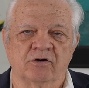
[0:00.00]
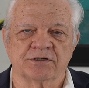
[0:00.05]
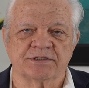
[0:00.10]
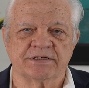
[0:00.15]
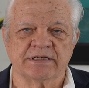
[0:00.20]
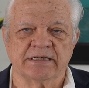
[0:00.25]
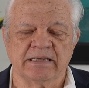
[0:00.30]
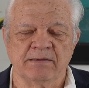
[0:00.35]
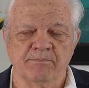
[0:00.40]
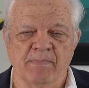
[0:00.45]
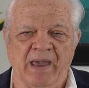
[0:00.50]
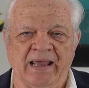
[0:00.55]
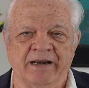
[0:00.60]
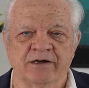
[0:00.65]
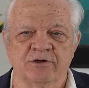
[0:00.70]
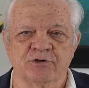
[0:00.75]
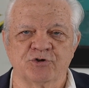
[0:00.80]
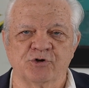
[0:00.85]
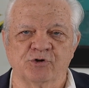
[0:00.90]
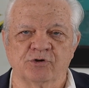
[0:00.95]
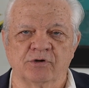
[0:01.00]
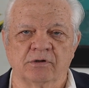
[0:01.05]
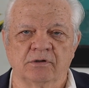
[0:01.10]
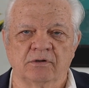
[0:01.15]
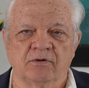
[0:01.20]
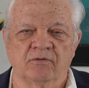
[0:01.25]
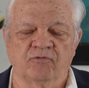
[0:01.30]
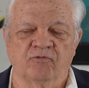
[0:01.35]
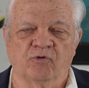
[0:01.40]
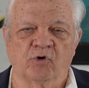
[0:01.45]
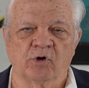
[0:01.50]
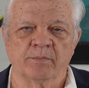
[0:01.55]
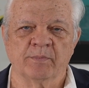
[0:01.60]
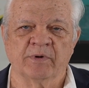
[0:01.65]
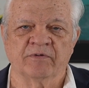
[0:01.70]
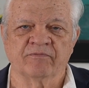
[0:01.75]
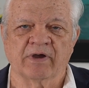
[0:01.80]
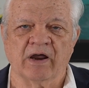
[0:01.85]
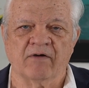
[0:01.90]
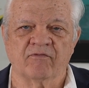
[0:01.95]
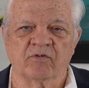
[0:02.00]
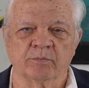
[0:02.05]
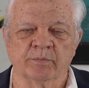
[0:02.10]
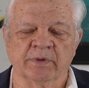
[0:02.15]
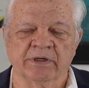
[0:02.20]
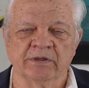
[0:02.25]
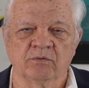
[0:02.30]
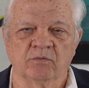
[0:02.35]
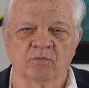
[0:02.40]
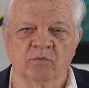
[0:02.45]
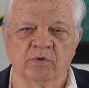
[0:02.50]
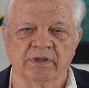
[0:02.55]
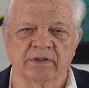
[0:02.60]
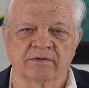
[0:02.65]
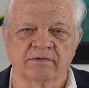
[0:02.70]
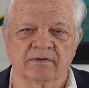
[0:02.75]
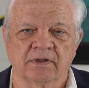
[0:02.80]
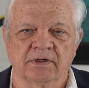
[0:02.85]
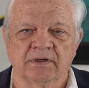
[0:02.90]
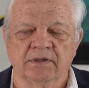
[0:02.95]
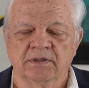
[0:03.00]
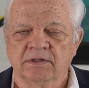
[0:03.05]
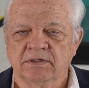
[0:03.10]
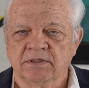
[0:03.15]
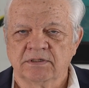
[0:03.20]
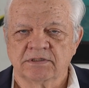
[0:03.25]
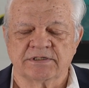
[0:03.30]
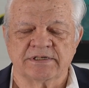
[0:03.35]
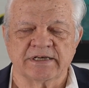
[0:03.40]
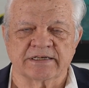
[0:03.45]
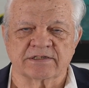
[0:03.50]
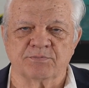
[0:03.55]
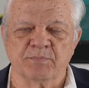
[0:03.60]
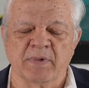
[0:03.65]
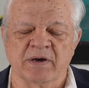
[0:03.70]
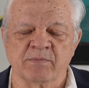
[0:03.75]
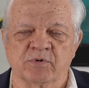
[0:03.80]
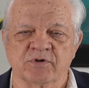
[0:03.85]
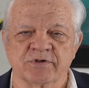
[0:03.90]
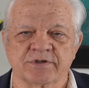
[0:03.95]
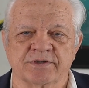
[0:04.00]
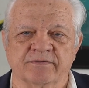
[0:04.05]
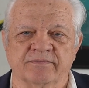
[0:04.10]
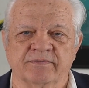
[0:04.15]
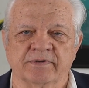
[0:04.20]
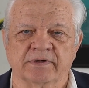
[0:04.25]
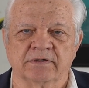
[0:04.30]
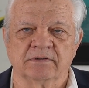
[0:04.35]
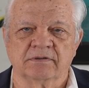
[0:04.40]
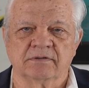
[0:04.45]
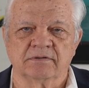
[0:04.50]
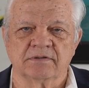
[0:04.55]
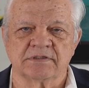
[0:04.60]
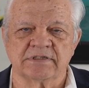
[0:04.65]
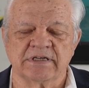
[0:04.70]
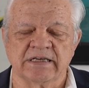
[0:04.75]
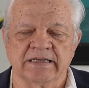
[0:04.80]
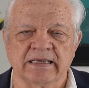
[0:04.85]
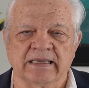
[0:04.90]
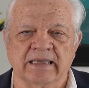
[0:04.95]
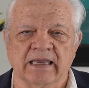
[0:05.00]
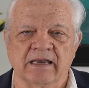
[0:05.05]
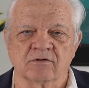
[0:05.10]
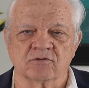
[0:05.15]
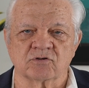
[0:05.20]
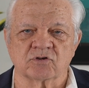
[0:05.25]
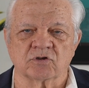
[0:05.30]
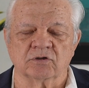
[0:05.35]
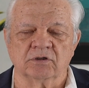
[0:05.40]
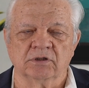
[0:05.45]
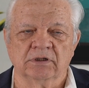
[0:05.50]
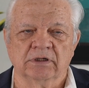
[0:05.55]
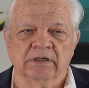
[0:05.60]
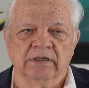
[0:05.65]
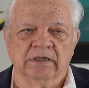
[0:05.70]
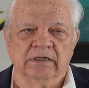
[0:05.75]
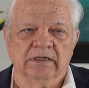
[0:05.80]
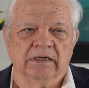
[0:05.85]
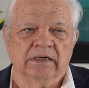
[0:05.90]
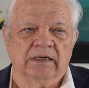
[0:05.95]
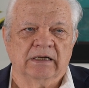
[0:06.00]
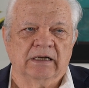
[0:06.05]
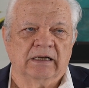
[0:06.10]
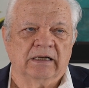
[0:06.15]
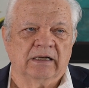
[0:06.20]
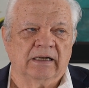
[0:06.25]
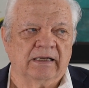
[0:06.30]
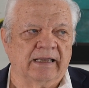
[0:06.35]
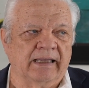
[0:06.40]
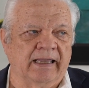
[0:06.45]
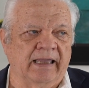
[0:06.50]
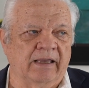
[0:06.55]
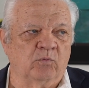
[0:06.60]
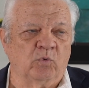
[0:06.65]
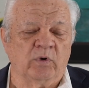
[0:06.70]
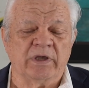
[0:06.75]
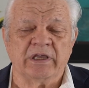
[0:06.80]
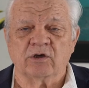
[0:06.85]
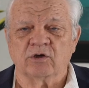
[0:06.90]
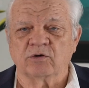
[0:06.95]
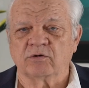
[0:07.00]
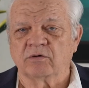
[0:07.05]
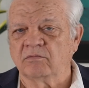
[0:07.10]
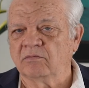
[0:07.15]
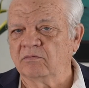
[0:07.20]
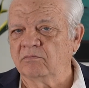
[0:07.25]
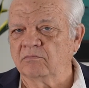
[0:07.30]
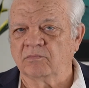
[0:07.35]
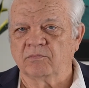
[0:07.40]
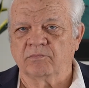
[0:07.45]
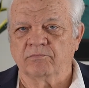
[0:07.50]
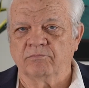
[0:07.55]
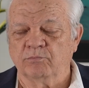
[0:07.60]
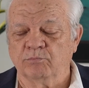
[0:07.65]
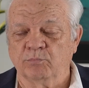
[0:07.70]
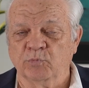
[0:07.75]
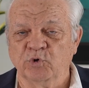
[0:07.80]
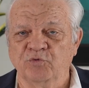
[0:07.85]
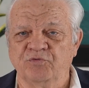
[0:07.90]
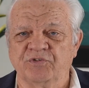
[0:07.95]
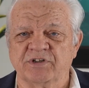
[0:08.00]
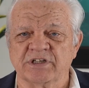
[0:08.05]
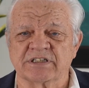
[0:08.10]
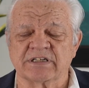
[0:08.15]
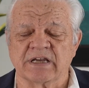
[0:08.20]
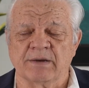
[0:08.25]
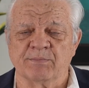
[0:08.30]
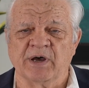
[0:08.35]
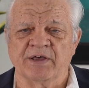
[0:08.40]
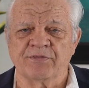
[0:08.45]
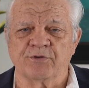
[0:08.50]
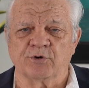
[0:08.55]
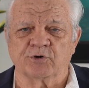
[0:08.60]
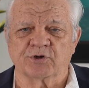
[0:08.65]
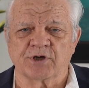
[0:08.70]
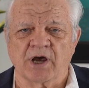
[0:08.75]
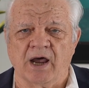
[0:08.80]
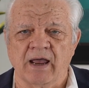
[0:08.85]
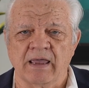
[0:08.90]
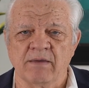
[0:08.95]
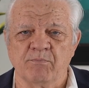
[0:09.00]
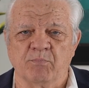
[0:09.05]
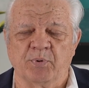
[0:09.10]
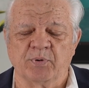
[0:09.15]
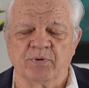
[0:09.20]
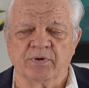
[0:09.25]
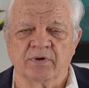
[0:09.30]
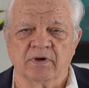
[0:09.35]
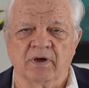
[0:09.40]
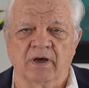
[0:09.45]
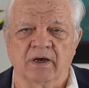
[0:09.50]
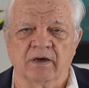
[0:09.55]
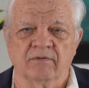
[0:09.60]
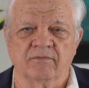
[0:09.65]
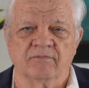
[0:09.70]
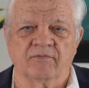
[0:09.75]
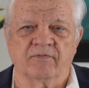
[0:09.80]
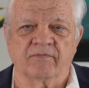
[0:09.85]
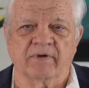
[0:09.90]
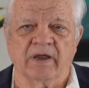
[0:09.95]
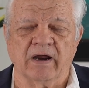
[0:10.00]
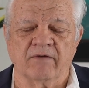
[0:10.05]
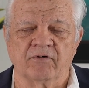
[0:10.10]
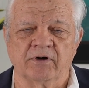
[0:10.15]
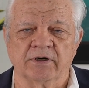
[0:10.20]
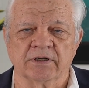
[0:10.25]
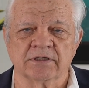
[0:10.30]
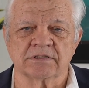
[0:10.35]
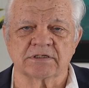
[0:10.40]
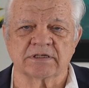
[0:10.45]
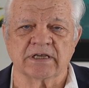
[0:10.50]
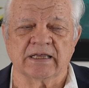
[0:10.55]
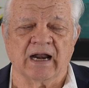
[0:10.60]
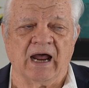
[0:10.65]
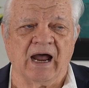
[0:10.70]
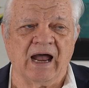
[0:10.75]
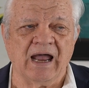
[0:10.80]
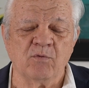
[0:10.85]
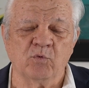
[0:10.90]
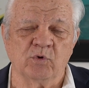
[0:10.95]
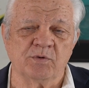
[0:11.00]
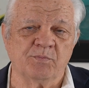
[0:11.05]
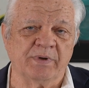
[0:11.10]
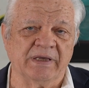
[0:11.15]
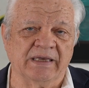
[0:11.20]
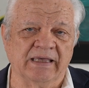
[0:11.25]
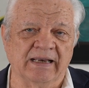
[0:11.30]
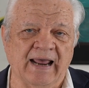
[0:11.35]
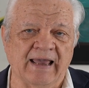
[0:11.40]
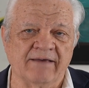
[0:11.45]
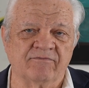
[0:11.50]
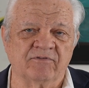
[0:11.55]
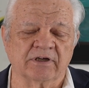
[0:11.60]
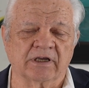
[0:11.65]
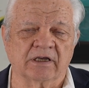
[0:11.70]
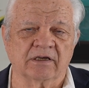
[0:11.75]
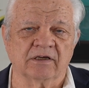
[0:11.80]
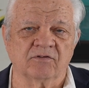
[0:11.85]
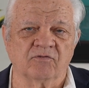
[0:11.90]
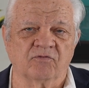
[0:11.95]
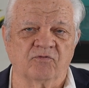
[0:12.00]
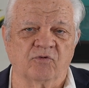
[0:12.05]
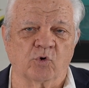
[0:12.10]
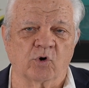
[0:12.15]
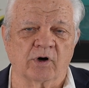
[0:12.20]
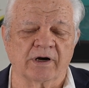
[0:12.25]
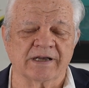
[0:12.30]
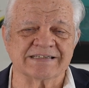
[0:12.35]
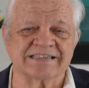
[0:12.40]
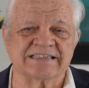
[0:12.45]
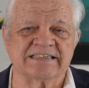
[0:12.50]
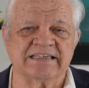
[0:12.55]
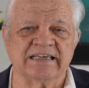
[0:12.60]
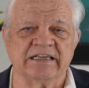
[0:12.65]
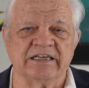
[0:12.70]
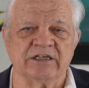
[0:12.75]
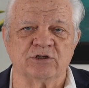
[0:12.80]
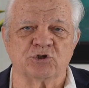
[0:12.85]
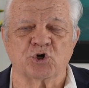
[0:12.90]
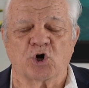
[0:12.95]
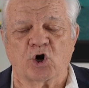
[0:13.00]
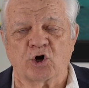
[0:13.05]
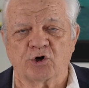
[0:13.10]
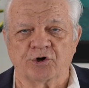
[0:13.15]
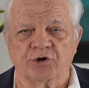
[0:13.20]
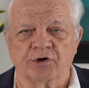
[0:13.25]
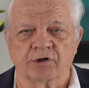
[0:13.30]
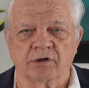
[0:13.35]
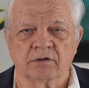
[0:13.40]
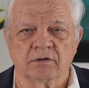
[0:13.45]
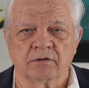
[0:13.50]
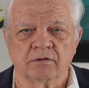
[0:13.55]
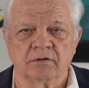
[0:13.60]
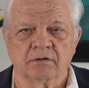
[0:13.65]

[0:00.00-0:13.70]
city manager form of government with 6 members of the city council. And we could move to some other type of governance, and I would be an advocate for a city charter.